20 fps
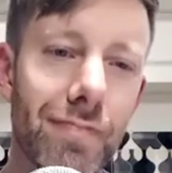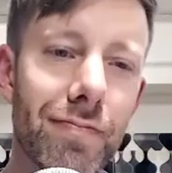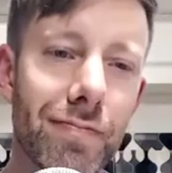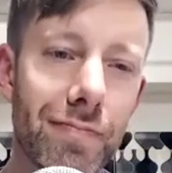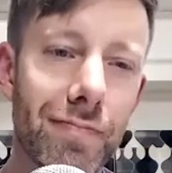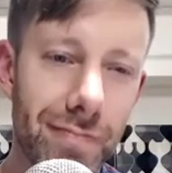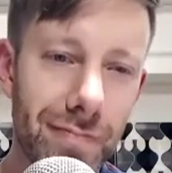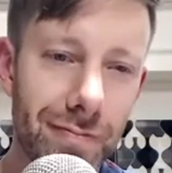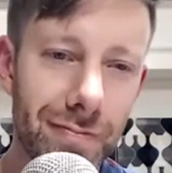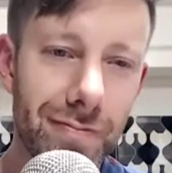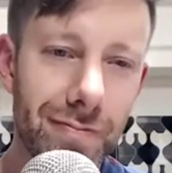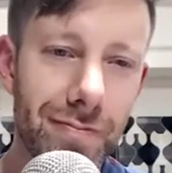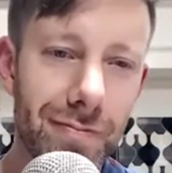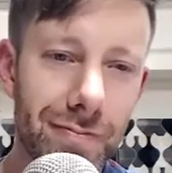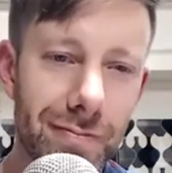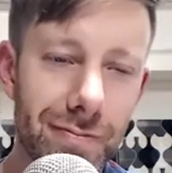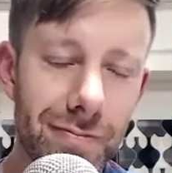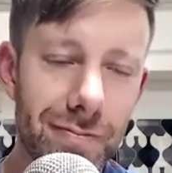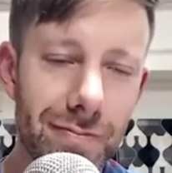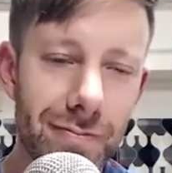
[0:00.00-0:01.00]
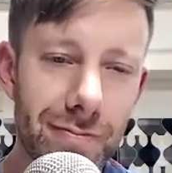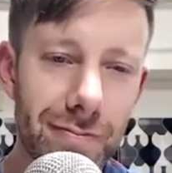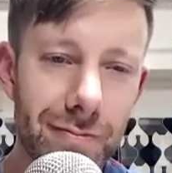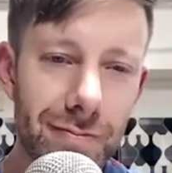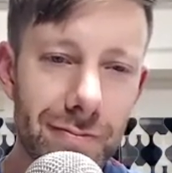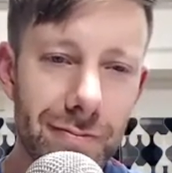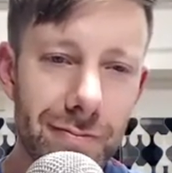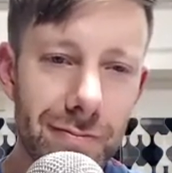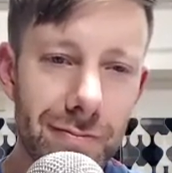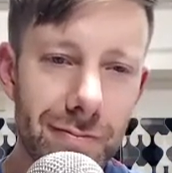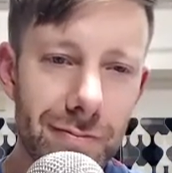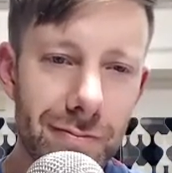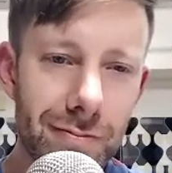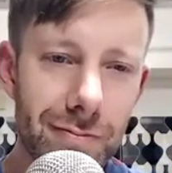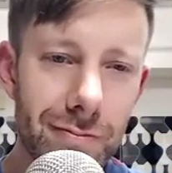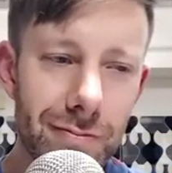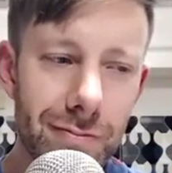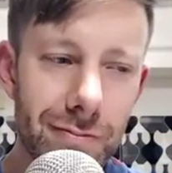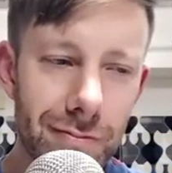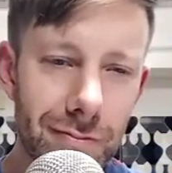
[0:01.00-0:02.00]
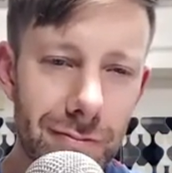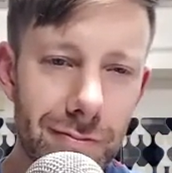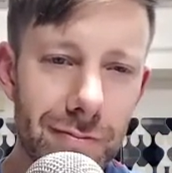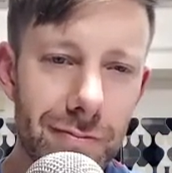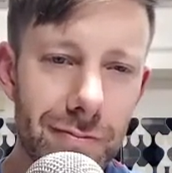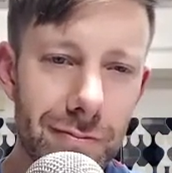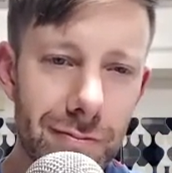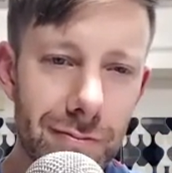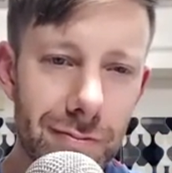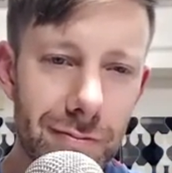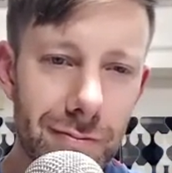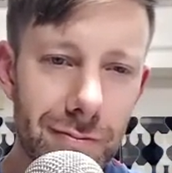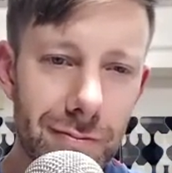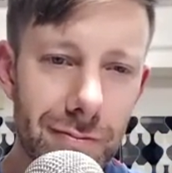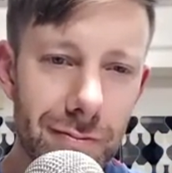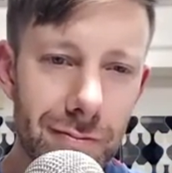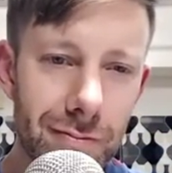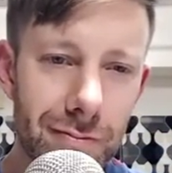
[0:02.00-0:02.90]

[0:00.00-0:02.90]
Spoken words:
The person shown says nothing.